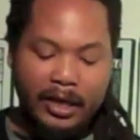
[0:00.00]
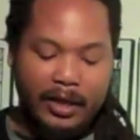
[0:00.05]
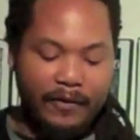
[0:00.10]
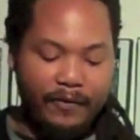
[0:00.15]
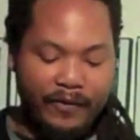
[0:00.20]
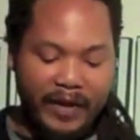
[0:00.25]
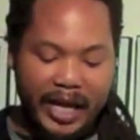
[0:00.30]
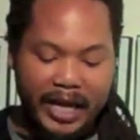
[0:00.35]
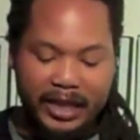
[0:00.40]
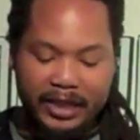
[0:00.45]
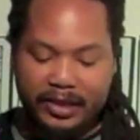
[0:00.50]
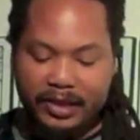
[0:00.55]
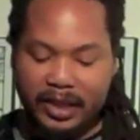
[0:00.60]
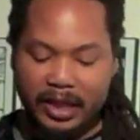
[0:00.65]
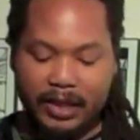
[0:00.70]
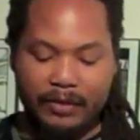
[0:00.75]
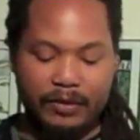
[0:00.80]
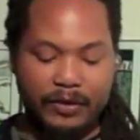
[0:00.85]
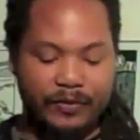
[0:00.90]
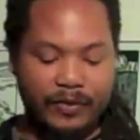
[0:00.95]
The
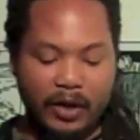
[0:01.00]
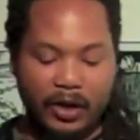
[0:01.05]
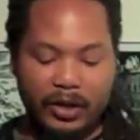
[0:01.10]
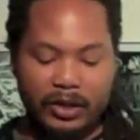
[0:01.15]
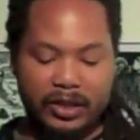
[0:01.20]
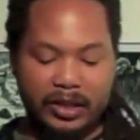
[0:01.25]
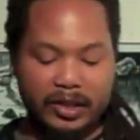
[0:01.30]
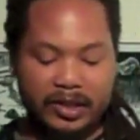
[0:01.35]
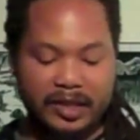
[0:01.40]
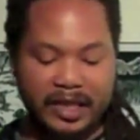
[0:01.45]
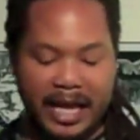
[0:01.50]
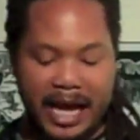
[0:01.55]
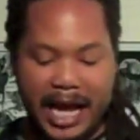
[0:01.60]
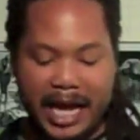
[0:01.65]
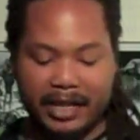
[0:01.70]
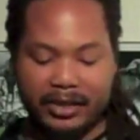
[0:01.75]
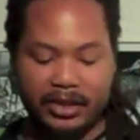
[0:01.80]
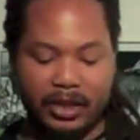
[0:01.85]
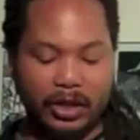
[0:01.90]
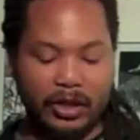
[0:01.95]
fantasy of a virgin
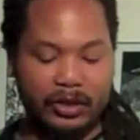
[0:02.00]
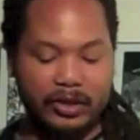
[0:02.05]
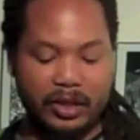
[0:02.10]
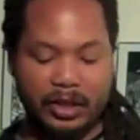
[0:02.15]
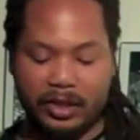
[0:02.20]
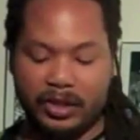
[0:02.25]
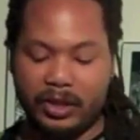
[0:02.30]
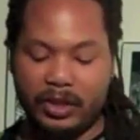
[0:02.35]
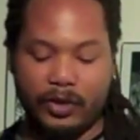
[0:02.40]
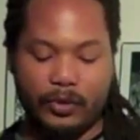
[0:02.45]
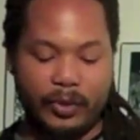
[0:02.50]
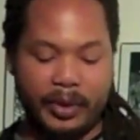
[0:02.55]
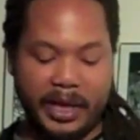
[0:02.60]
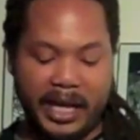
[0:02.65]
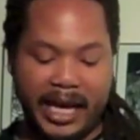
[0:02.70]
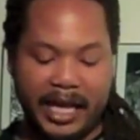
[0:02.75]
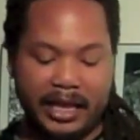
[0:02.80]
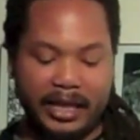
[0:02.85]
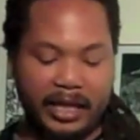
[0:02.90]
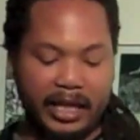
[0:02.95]
side turns into the
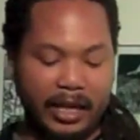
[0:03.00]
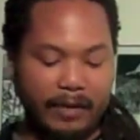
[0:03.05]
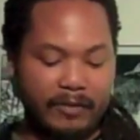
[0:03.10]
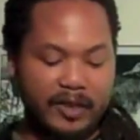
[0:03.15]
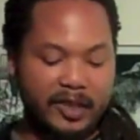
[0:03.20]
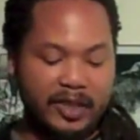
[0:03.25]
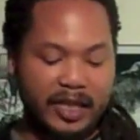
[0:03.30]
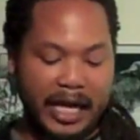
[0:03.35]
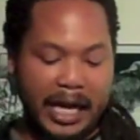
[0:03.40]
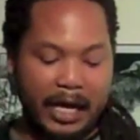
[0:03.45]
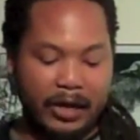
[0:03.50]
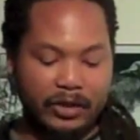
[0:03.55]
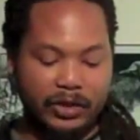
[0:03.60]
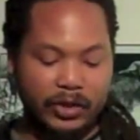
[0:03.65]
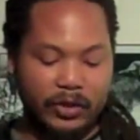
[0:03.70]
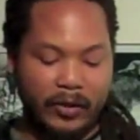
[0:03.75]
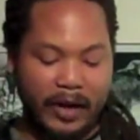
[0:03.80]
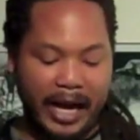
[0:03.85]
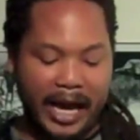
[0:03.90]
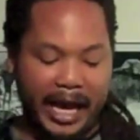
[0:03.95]
reality of a child's
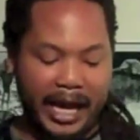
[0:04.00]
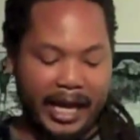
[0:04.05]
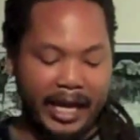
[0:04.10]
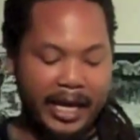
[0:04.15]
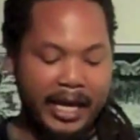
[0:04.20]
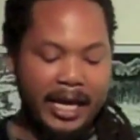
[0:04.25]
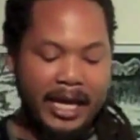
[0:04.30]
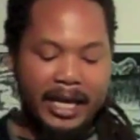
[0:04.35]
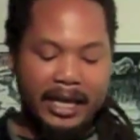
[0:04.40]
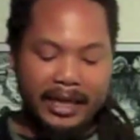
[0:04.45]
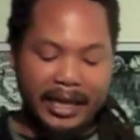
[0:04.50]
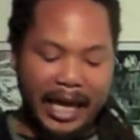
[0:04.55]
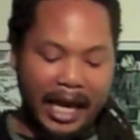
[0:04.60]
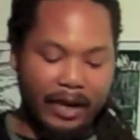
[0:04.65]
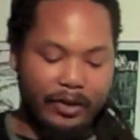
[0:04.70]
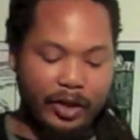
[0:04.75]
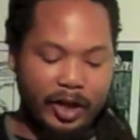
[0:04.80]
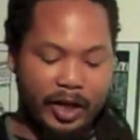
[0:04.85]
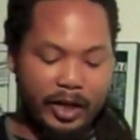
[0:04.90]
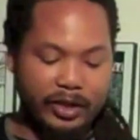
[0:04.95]
cry.
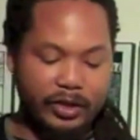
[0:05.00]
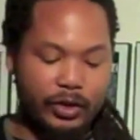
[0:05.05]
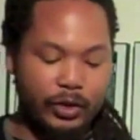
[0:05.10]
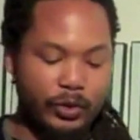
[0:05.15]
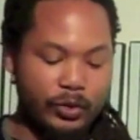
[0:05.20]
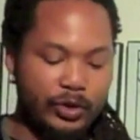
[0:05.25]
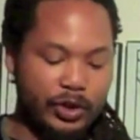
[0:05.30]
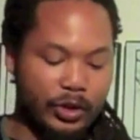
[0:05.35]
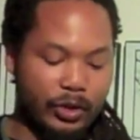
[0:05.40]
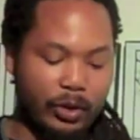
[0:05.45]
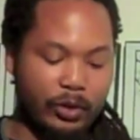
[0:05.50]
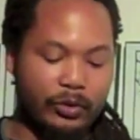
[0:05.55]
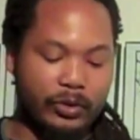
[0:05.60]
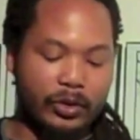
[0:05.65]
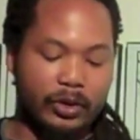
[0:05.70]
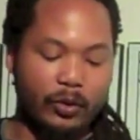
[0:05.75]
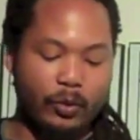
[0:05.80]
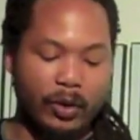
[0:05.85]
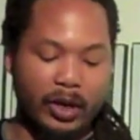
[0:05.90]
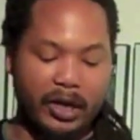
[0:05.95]
Now there are two
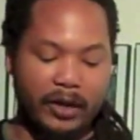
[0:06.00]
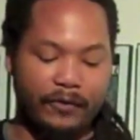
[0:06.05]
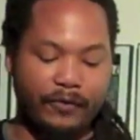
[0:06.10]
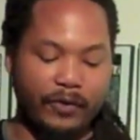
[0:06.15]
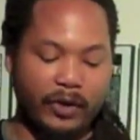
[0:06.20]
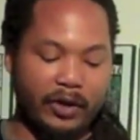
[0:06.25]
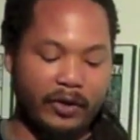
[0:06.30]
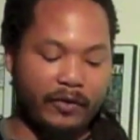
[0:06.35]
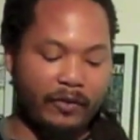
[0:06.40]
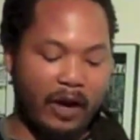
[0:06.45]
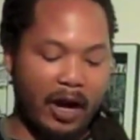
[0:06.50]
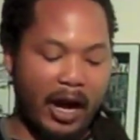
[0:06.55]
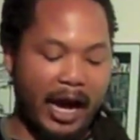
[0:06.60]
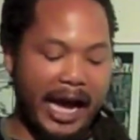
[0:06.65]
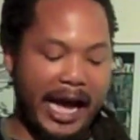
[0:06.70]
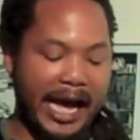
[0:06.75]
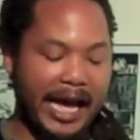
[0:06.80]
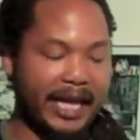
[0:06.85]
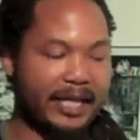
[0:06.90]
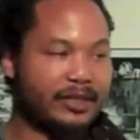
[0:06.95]
children, the one in front of our
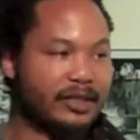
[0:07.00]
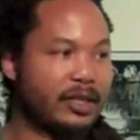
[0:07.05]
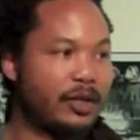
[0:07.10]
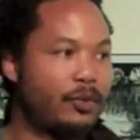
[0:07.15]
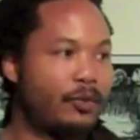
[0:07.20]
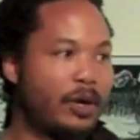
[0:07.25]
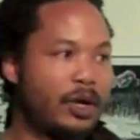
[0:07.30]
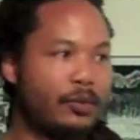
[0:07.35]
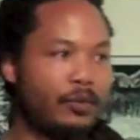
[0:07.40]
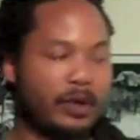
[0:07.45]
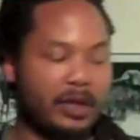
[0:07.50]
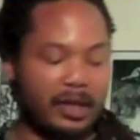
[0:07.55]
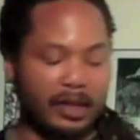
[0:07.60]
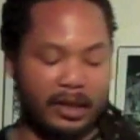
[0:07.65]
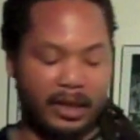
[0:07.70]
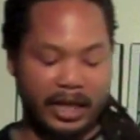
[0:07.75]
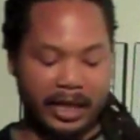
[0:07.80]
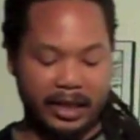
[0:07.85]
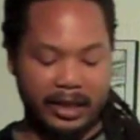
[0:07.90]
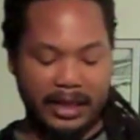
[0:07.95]
eyes and the one with
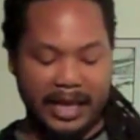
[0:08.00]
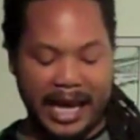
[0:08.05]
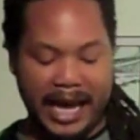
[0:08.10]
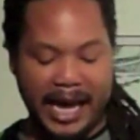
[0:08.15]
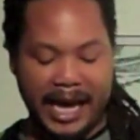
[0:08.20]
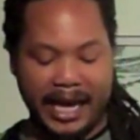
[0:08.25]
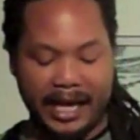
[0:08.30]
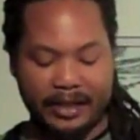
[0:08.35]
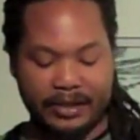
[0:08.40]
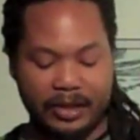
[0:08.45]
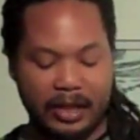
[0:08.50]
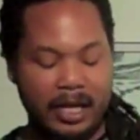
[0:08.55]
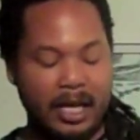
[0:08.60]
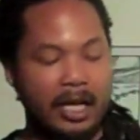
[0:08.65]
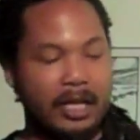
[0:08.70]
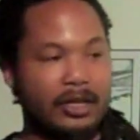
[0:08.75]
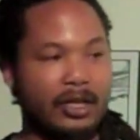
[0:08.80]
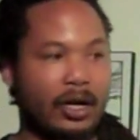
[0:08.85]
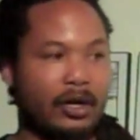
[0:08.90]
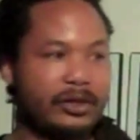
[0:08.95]
the thick thighs.
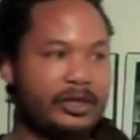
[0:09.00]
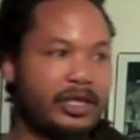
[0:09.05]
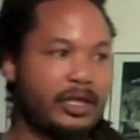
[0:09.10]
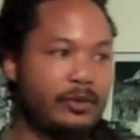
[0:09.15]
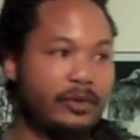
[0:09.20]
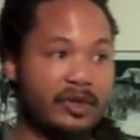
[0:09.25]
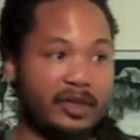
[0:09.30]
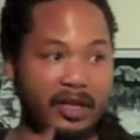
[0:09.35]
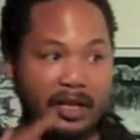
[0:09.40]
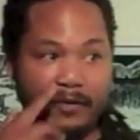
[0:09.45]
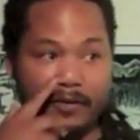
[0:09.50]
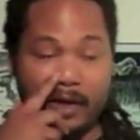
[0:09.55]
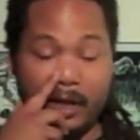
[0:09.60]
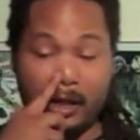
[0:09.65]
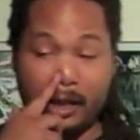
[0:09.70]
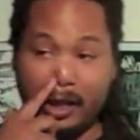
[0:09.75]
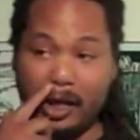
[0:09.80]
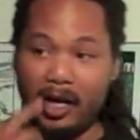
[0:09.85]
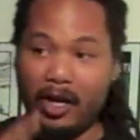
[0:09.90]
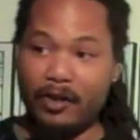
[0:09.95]
Thought she was living
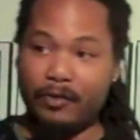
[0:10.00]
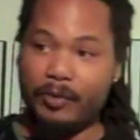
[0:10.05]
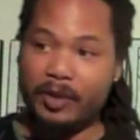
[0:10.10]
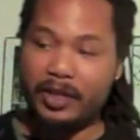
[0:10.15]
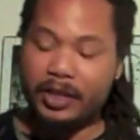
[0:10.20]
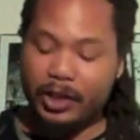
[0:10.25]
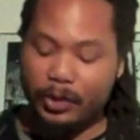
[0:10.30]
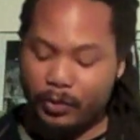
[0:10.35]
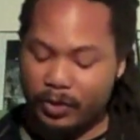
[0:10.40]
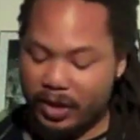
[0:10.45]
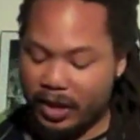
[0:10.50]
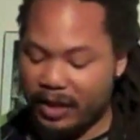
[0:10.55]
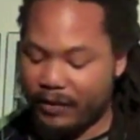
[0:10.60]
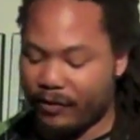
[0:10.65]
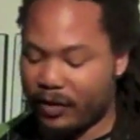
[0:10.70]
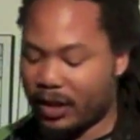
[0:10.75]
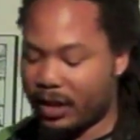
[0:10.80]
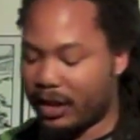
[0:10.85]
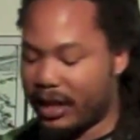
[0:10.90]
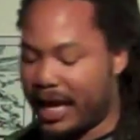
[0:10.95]
in love, but she was
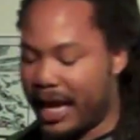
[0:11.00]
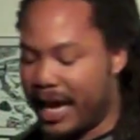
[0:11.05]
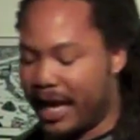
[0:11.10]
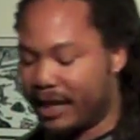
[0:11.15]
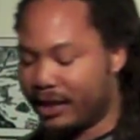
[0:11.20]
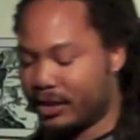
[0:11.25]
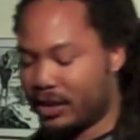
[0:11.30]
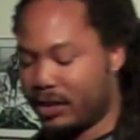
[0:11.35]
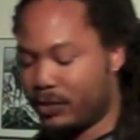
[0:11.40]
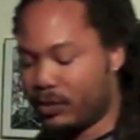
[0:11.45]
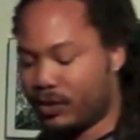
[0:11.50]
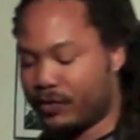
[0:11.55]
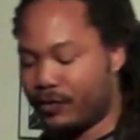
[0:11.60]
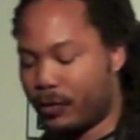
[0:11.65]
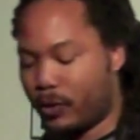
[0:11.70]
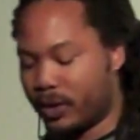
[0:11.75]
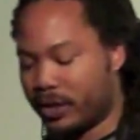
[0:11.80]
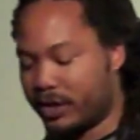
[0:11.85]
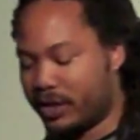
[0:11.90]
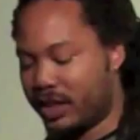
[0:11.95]
living a lie. She was
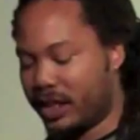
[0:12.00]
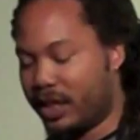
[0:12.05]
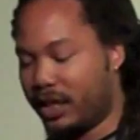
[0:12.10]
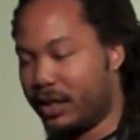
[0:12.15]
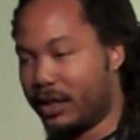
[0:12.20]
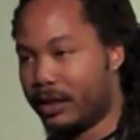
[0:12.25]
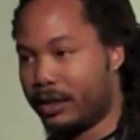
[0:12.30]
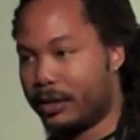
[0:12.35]
14.